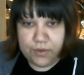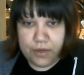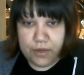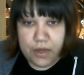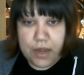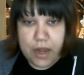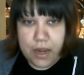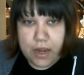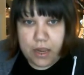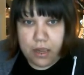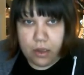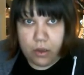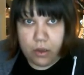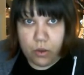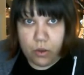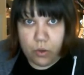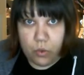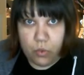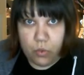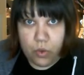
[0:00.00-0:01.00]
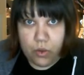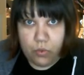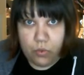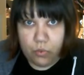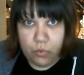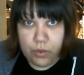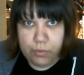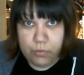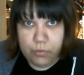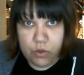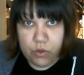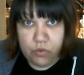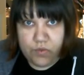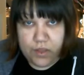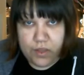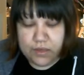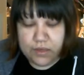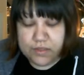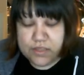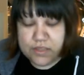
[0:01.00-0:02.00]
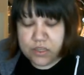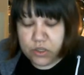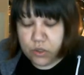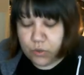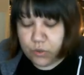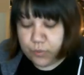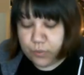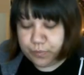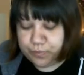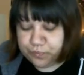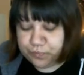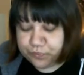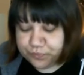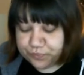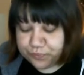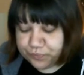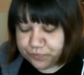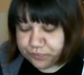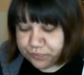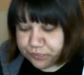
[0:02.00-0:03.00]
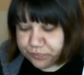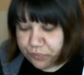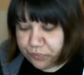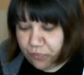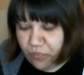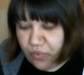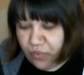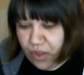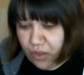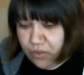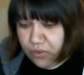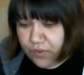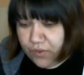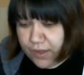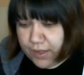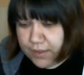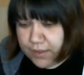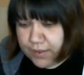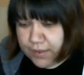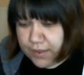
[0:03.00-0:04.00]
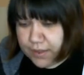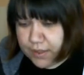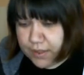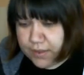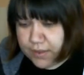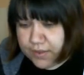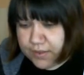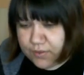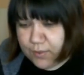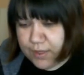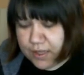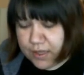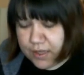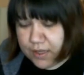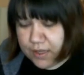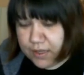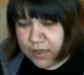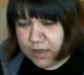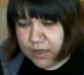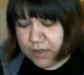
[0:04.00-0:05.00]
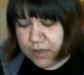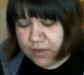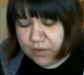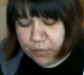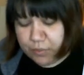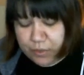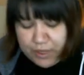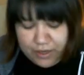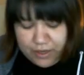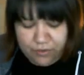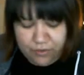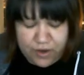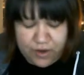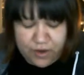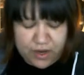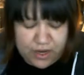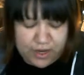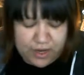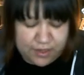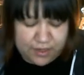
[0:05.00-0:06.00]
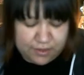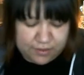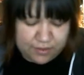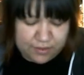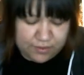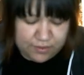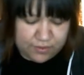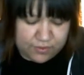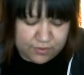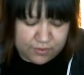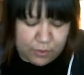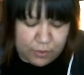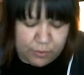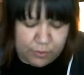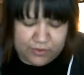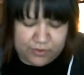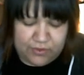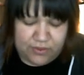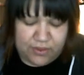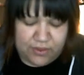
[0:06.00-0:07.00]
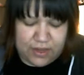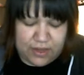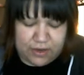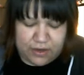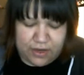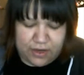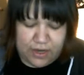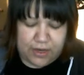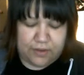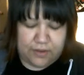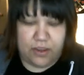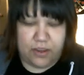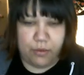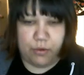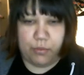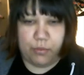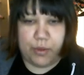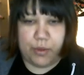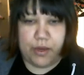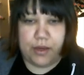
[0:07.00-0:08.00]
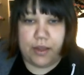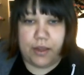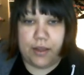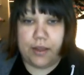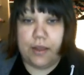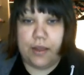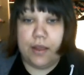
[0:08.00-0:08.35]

Now we move into the fact that this weekend it's Black Friday, Small Business Saturday, and Cyber Monday.